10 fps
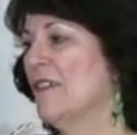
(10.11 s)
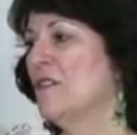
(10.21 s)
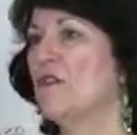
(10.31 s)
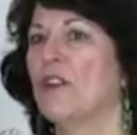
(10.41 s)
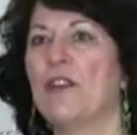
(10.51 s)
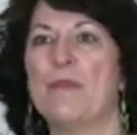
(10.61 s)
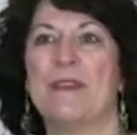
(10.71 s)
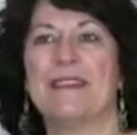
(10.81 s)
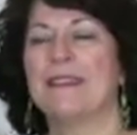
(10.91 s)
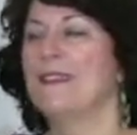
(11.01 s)
who's very
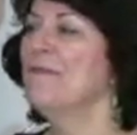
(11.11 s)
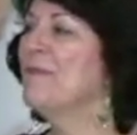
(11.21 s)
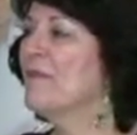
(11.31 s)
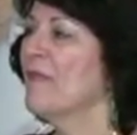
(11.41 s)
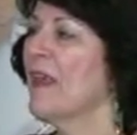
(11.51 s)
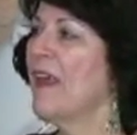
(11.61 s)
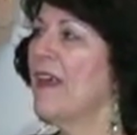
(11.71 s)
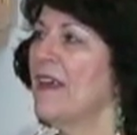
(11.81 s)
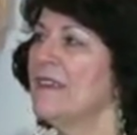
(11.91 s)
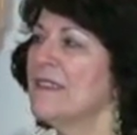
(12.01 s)
busy,
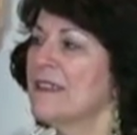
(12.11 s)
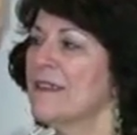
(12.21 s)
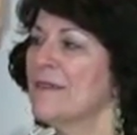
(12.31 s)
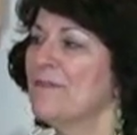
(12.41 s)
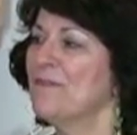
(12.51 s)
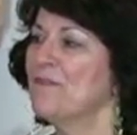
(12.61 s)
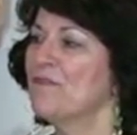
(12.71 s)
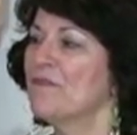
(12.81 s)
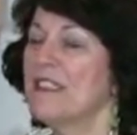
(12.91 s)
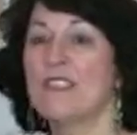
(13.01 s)
and
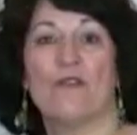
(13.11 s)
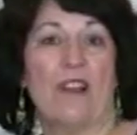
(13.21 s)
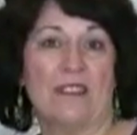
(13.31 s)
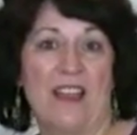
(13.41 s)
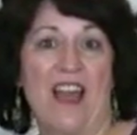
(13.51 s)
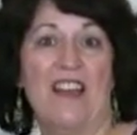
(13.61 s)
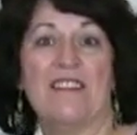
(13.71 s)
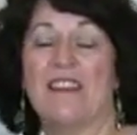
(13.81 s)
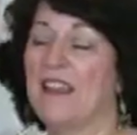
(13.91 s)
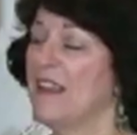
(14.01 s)
it's around the
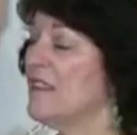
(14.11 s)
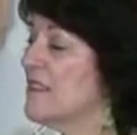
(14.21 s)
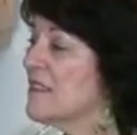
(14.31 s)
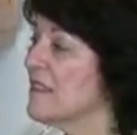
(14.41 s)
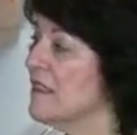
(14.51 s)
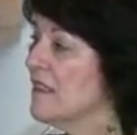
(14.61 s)
holidays.